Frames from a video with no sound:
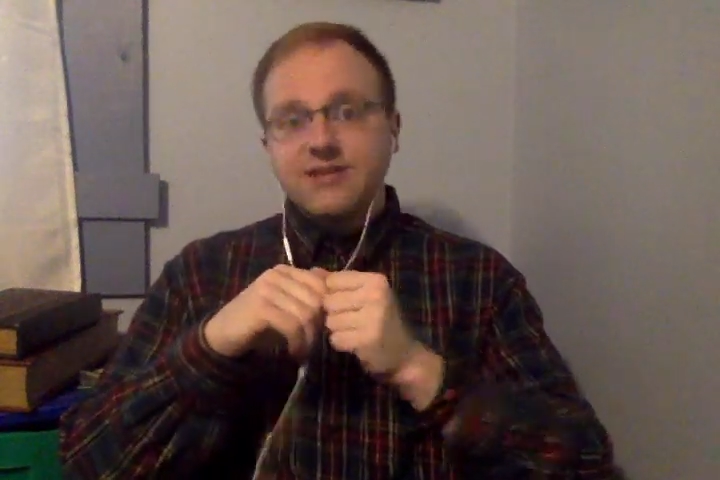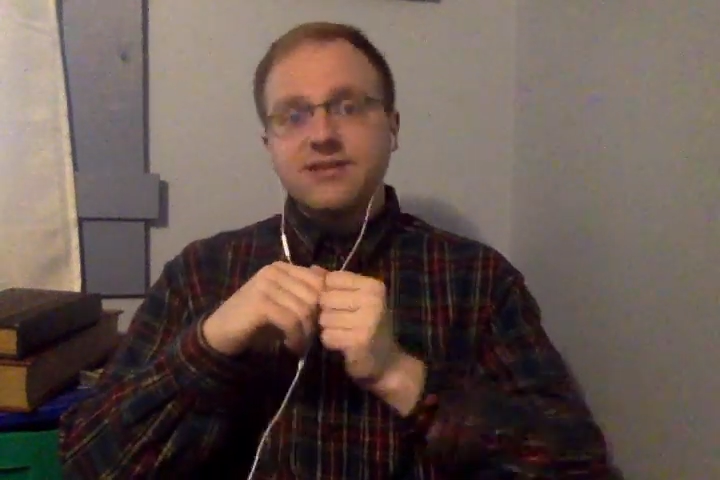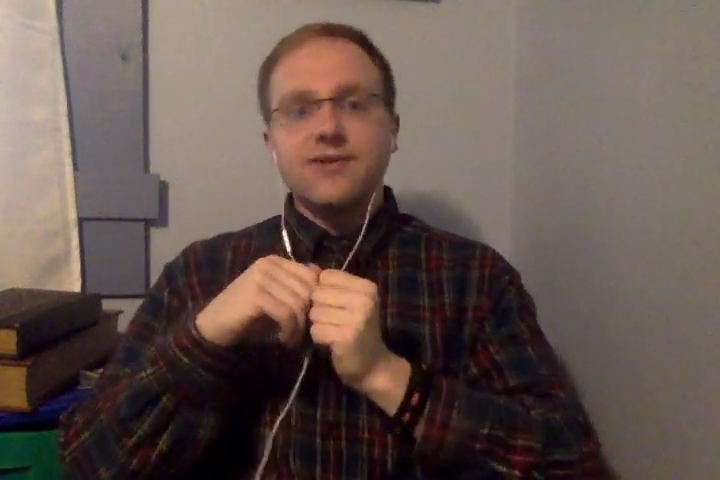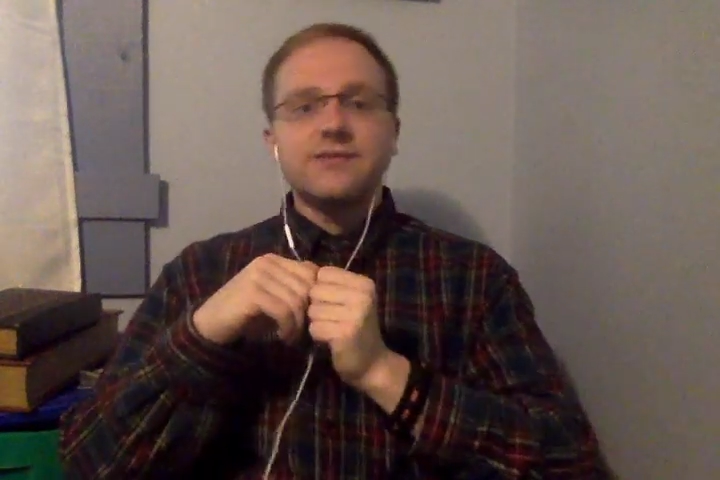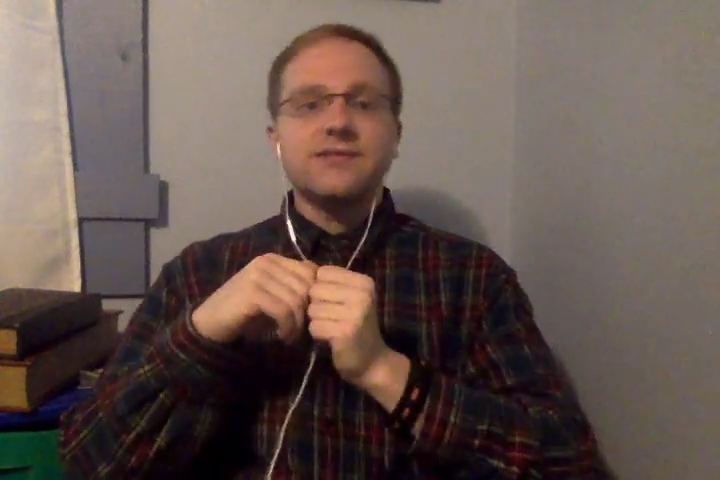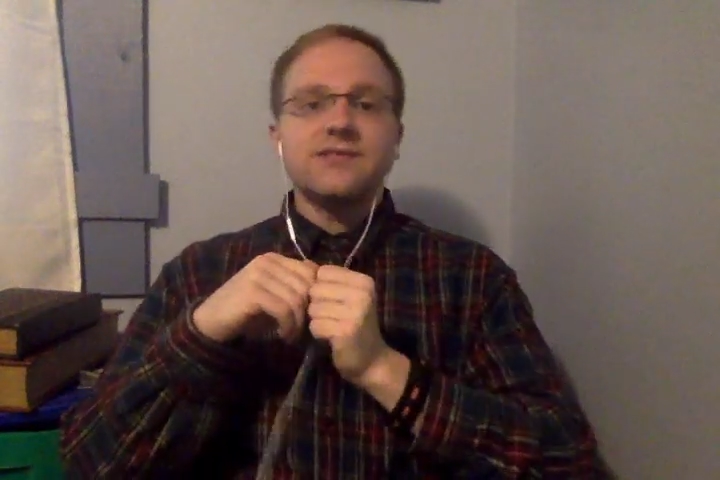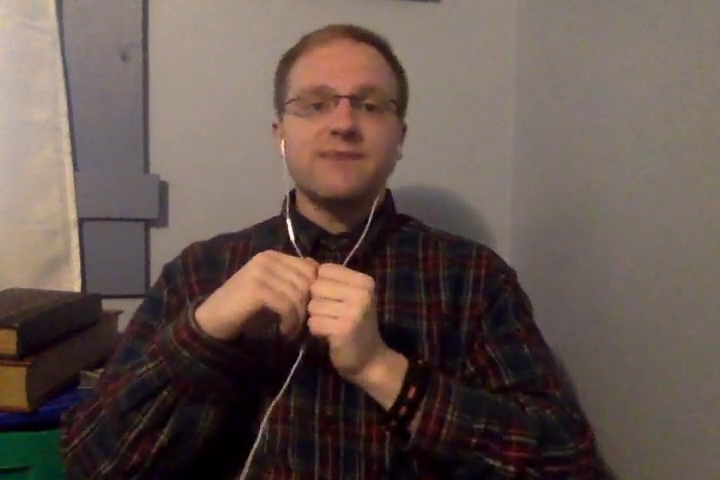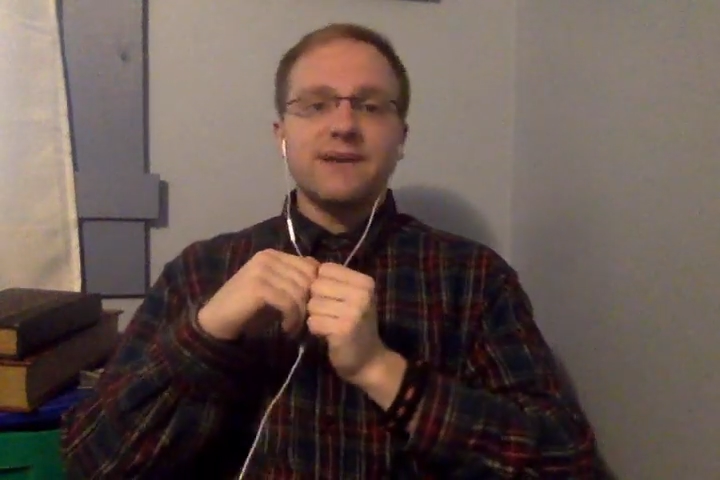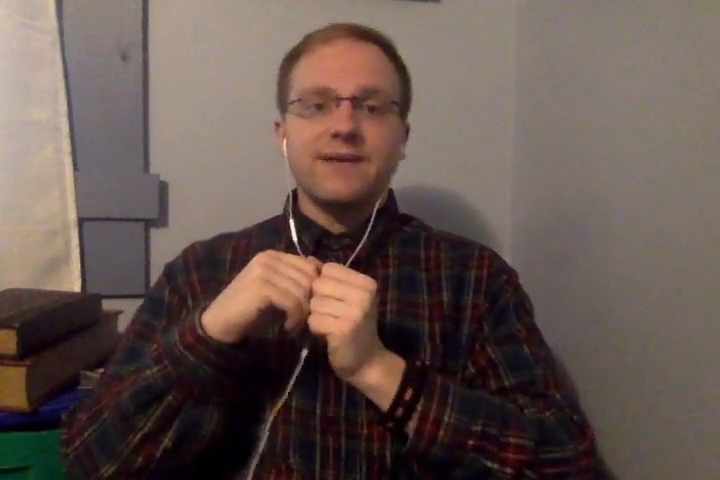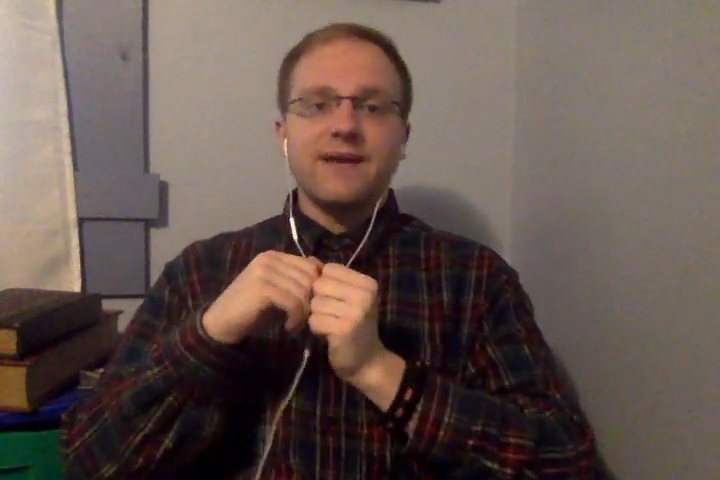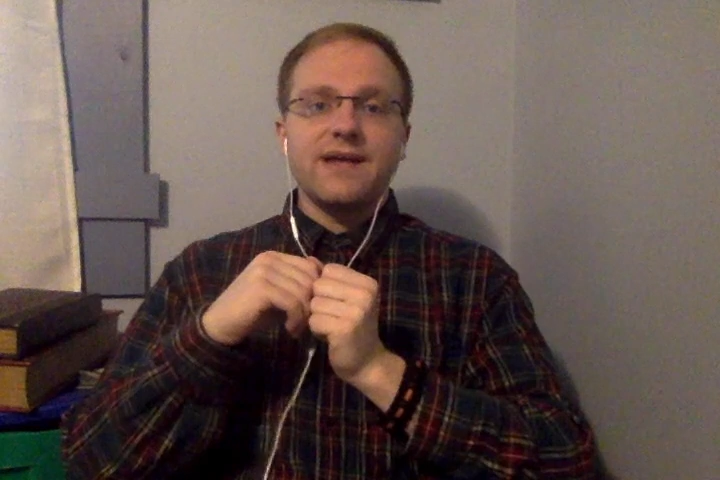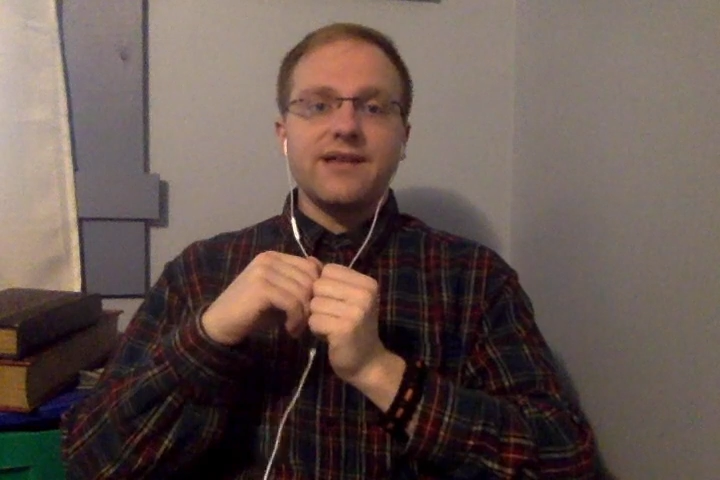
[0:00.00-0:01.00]
doses by
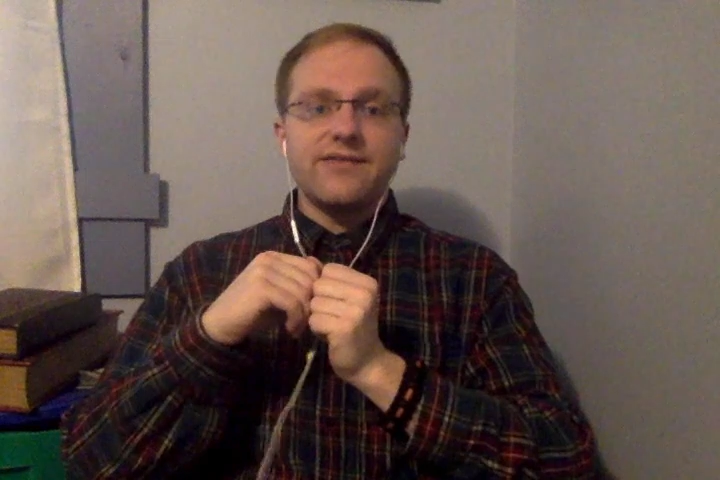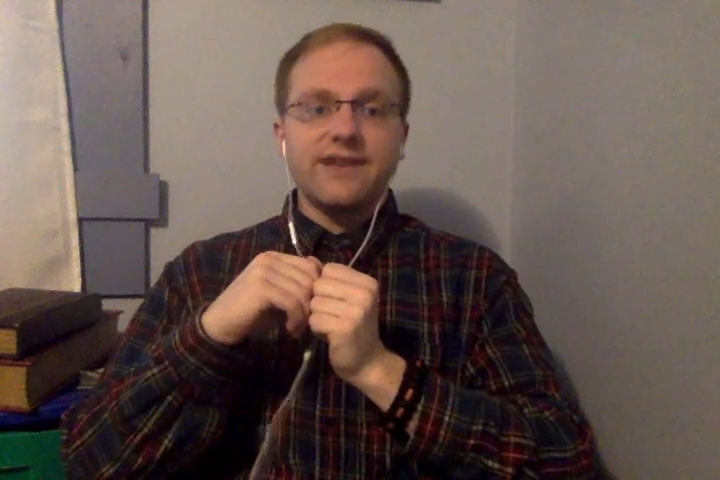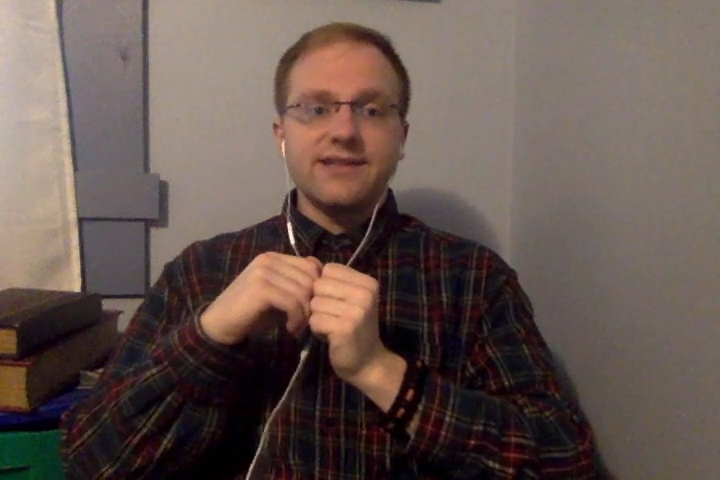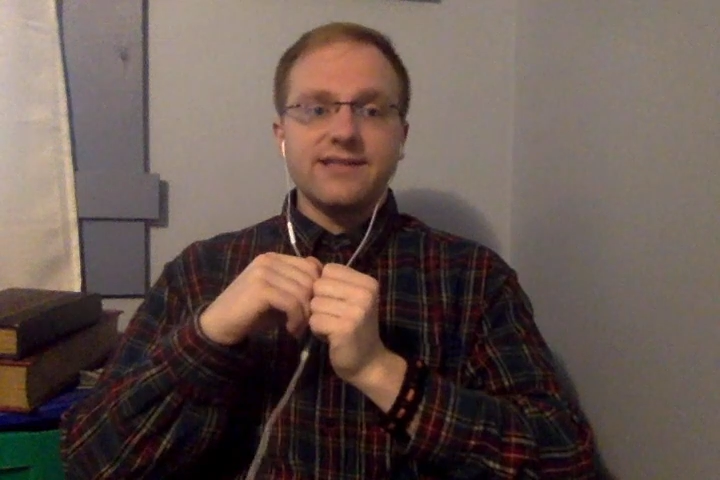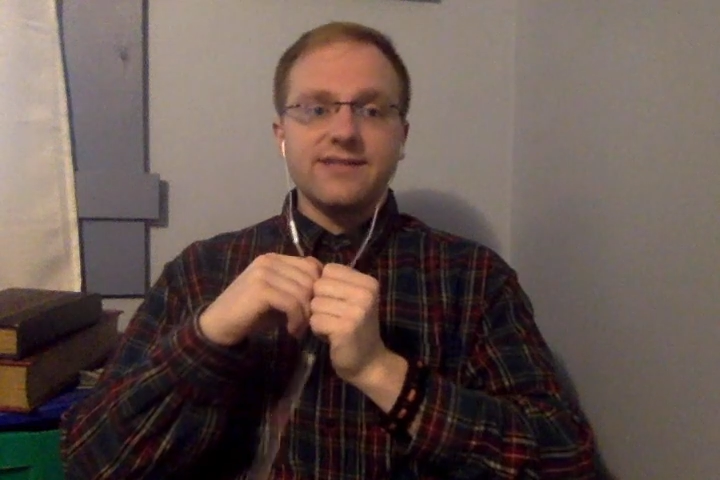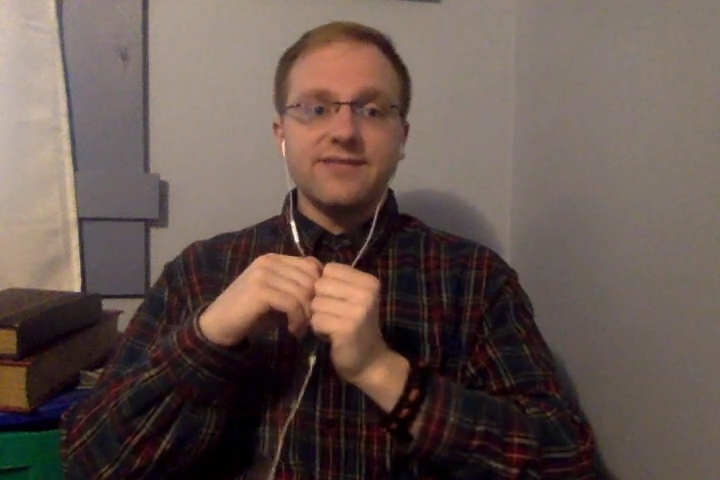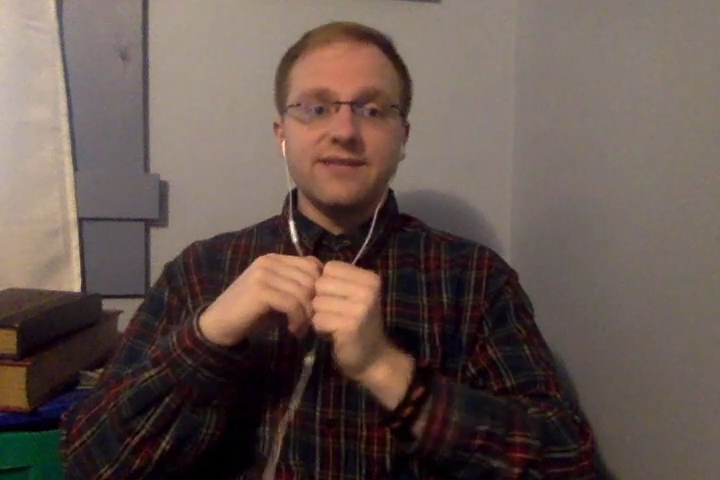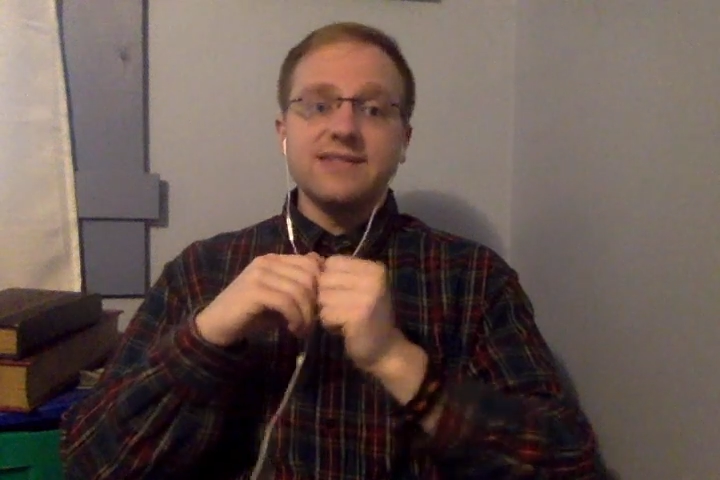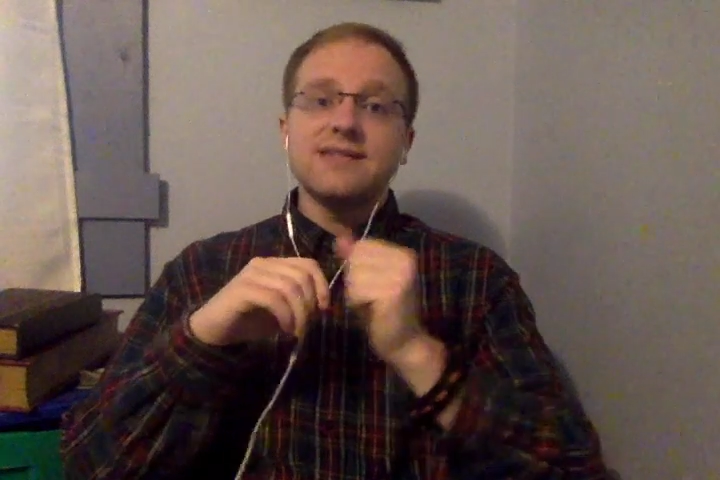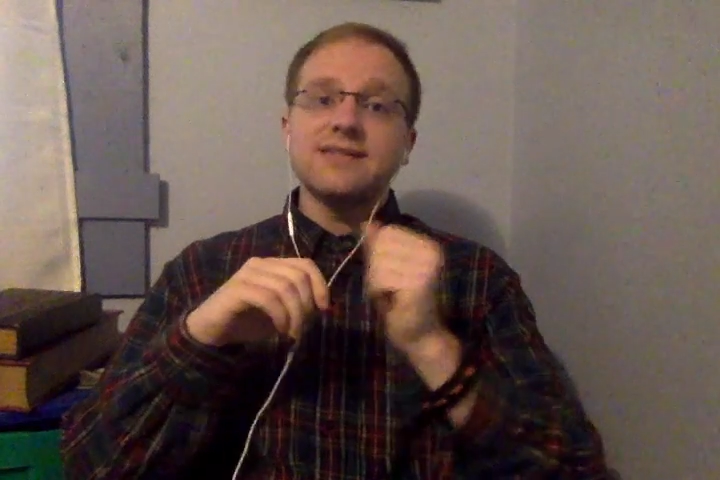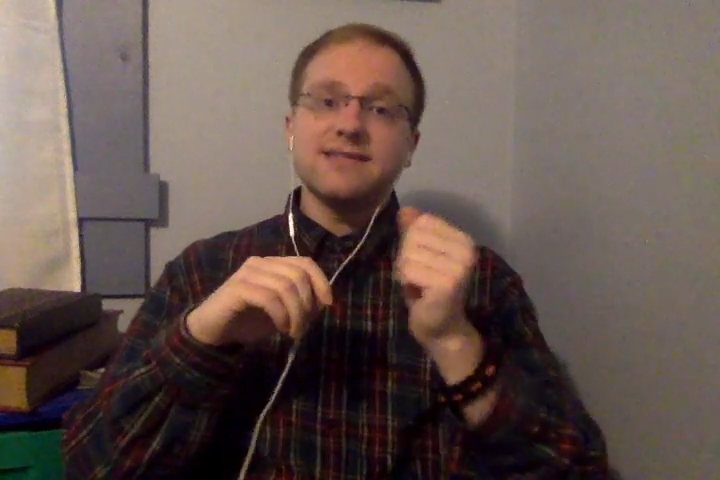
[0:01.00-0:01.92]
the end of next year means